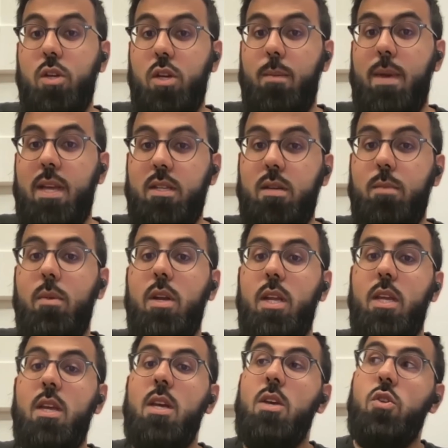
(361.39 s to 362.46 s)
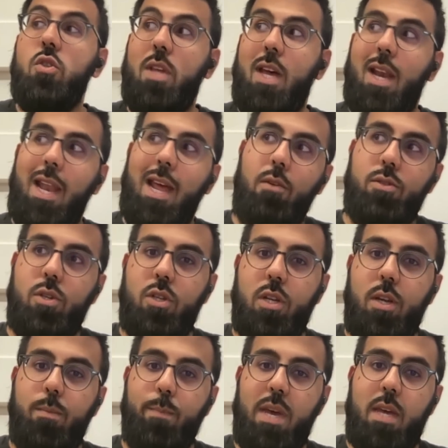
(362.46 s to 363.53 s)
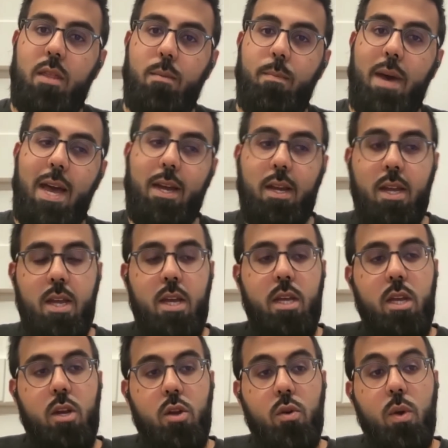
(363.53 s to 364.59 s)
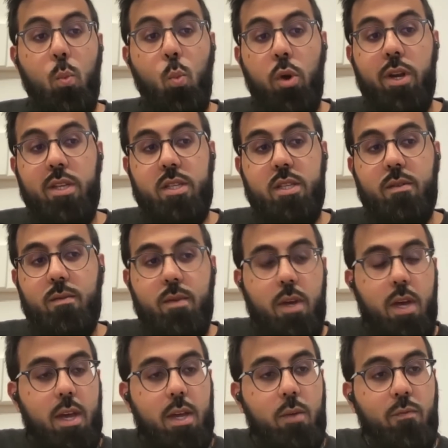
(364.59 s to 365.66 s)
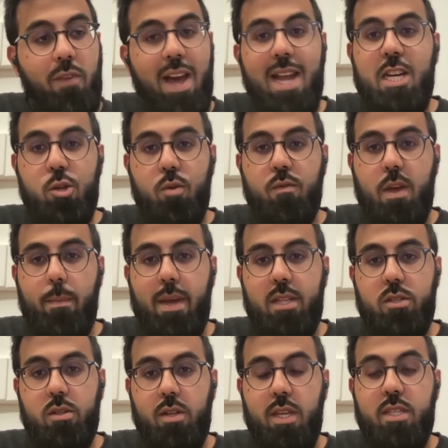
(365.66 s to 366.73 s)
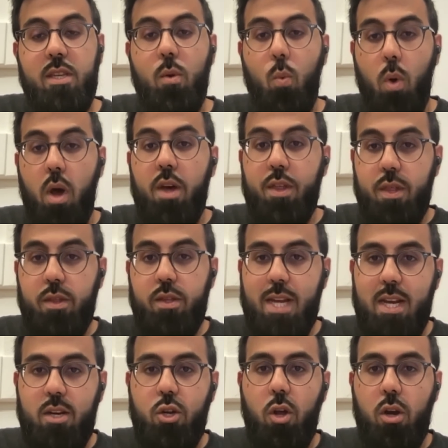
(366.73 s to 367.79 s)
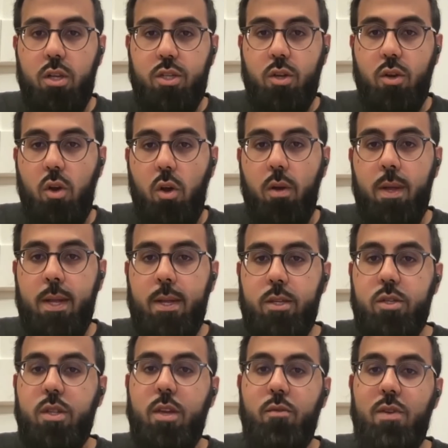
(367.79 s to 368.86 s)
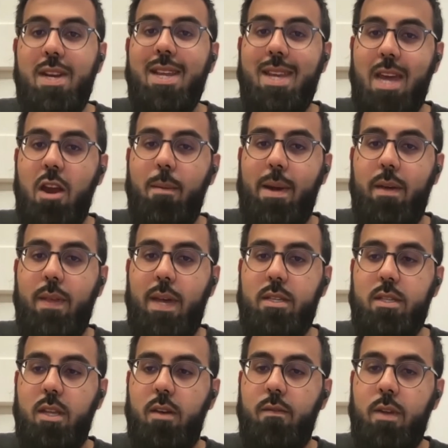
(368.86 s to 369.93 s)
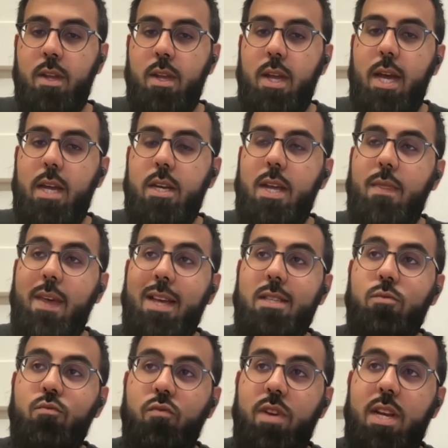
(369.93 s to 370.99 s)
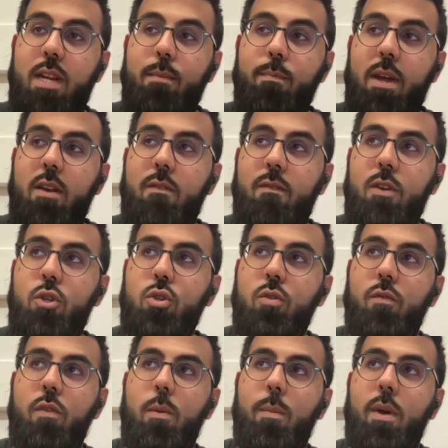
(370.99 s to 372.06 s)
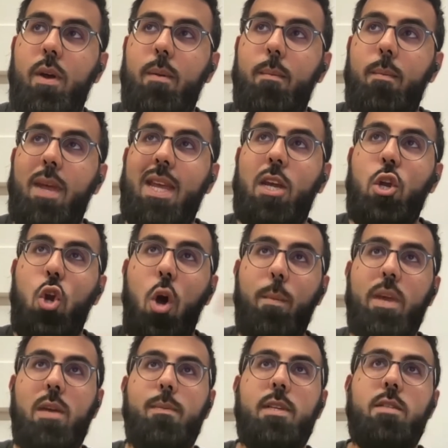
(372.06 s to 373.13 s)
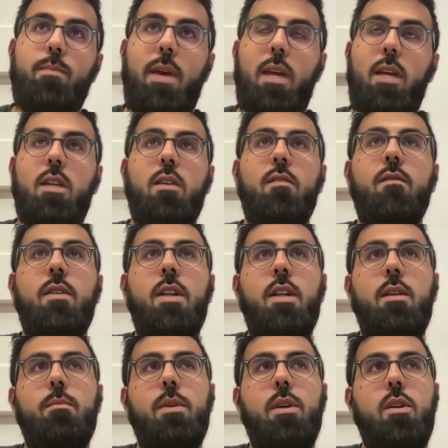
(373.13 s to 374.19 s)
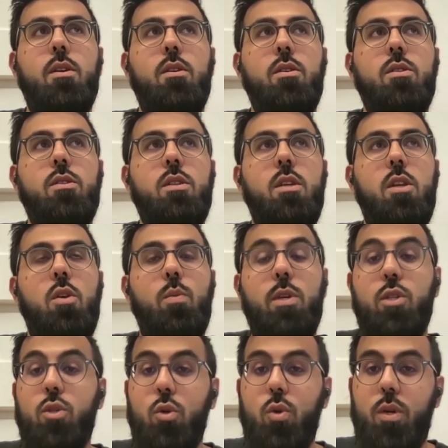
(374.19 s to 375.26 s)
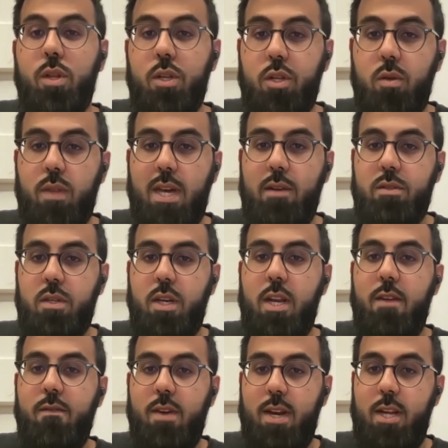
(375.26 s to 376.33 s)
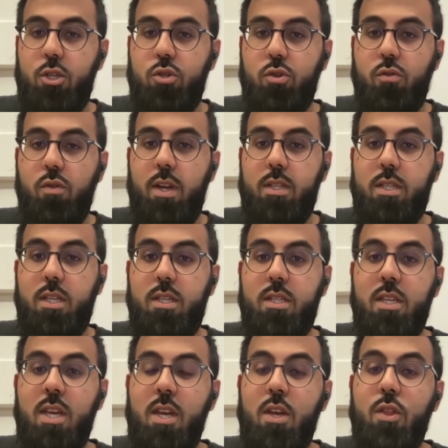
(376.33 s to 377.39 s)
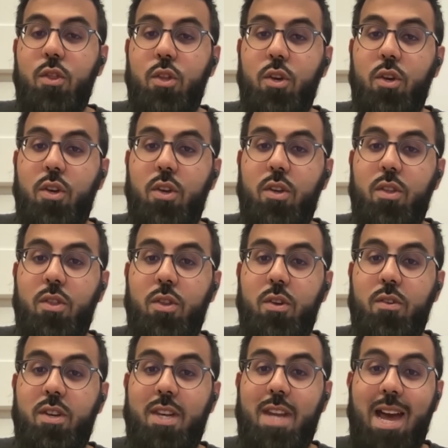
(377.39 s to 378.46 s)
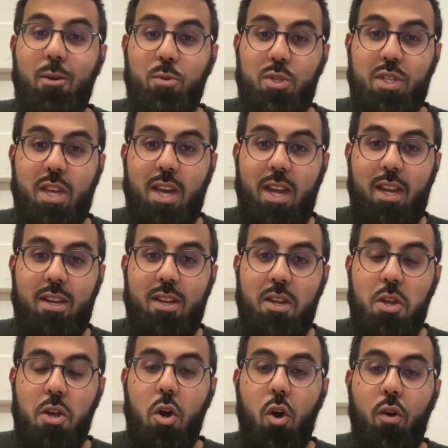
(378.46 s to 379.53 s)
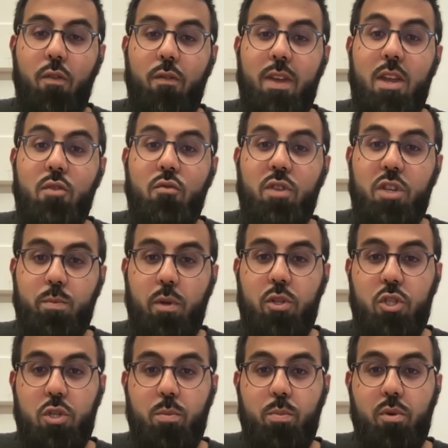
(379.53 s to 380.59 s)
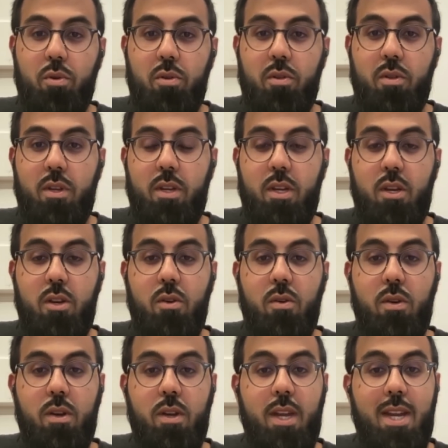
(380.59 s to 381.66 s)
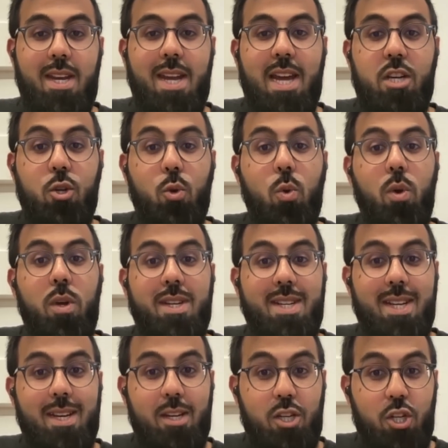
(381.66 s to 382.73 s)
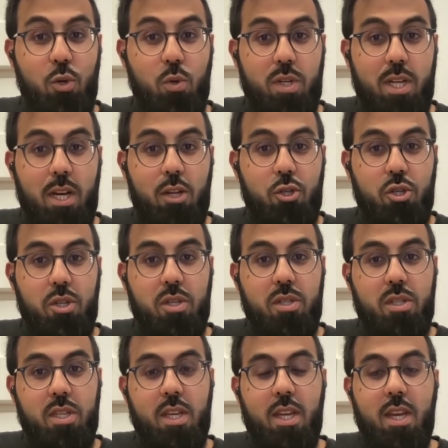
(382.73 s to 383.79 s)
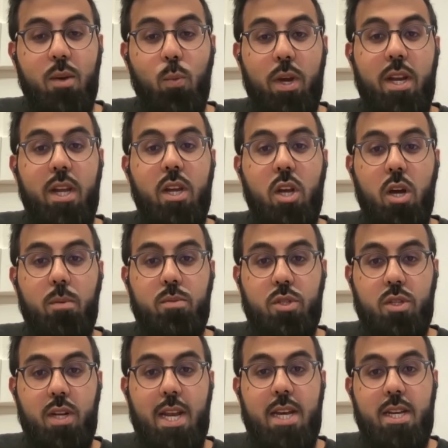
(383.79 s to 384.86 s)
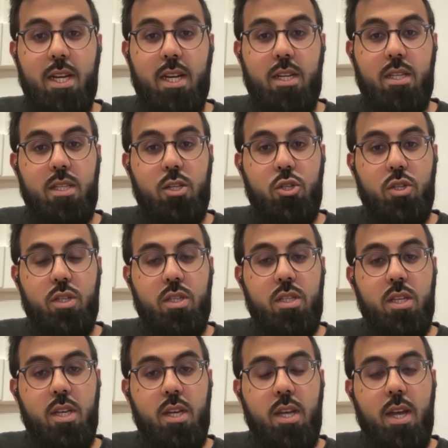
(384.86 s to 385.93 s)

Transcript: You're going to make some money, so that allows you to pay them back. You know, what is the uh, value of that pencil? Is it worth ten dollars or not? So they right. really care about that stuff, and and that's really beneficial from a economic perspective because you know we saw in the 2008 financial crisis the the downside of irresponsible, you know, inadequate due diligence when it comes to lending decisions.